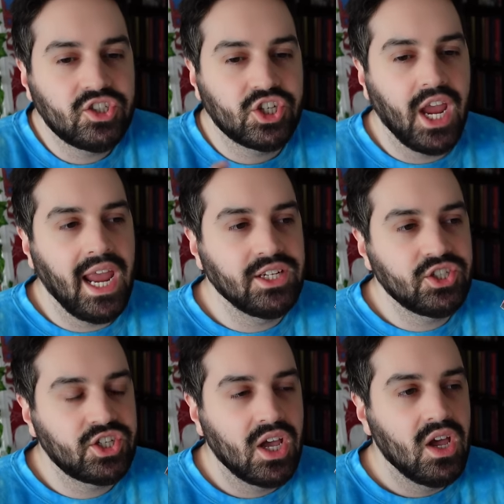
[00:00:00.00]

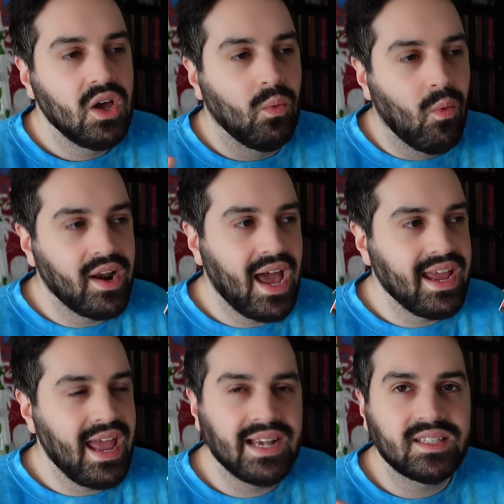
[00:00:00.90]
changed what
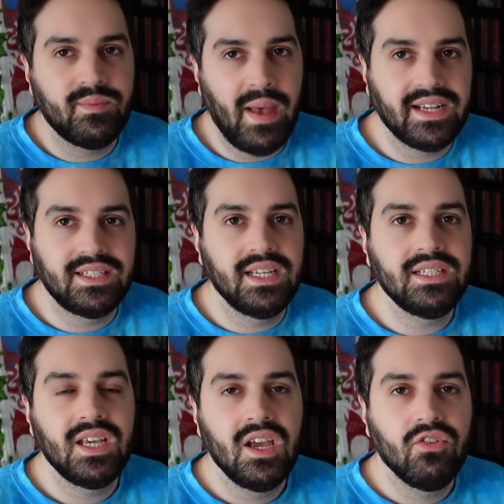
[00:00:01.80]
I
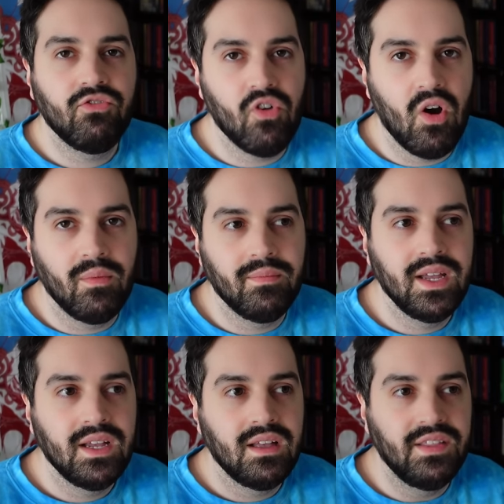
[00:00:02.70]
expected from
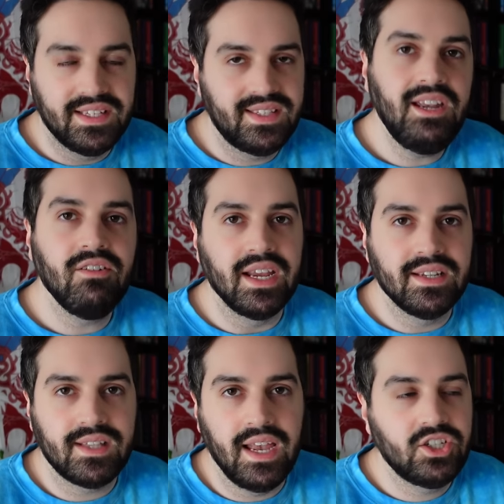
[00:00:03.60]
this
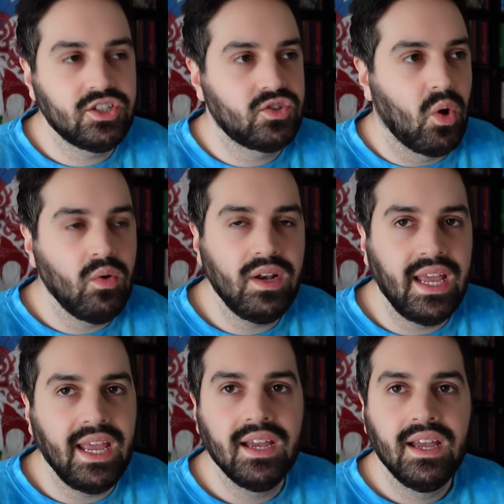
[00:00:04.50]
series. It just
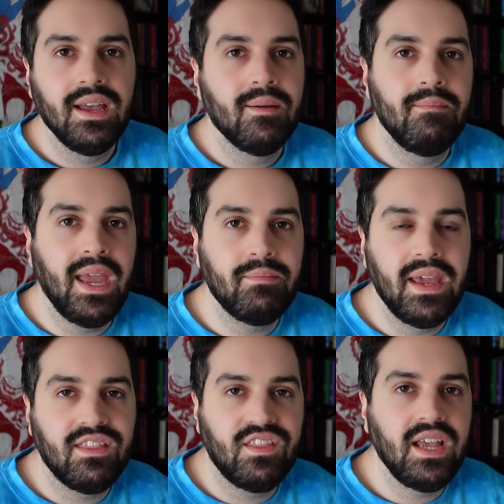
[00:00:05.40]
totally made
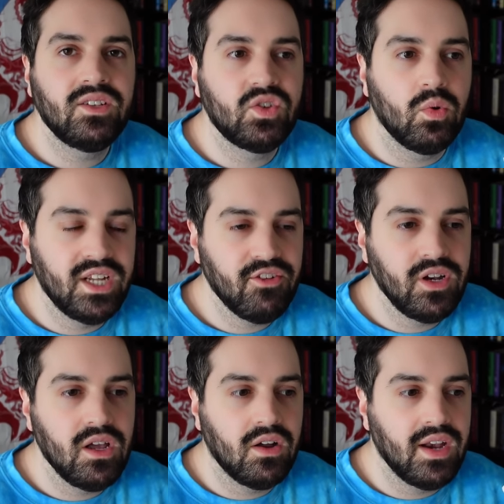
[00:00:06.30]
me think so
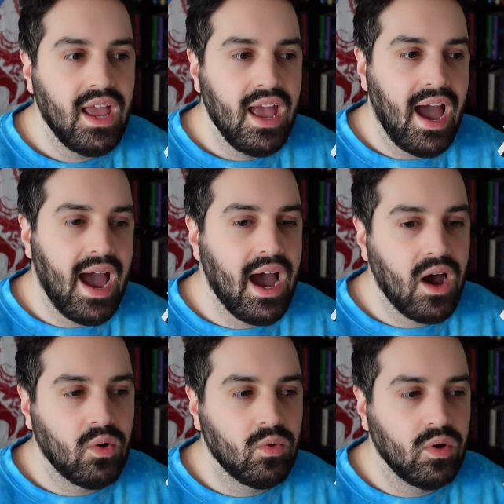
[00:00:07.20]
differently on
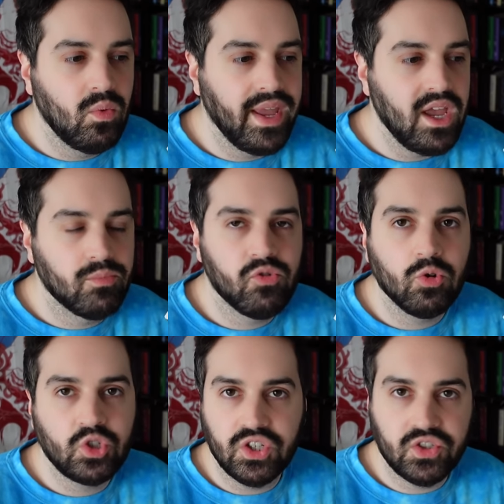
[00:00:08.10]
how we
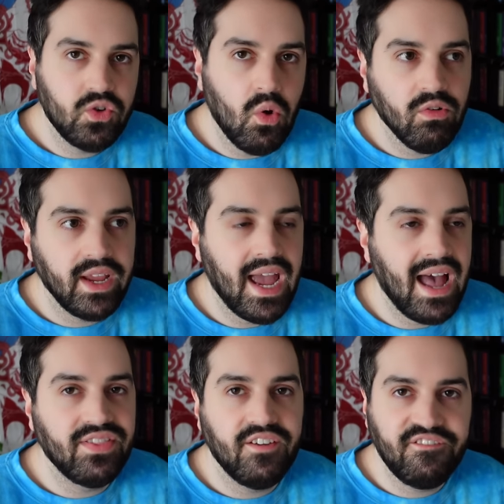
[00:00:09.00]
approach the story
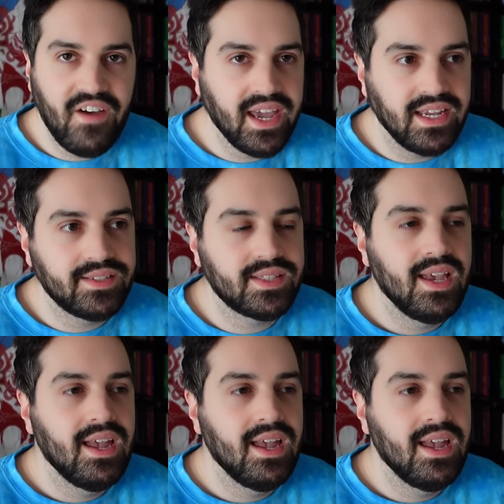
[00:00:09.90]
and the fights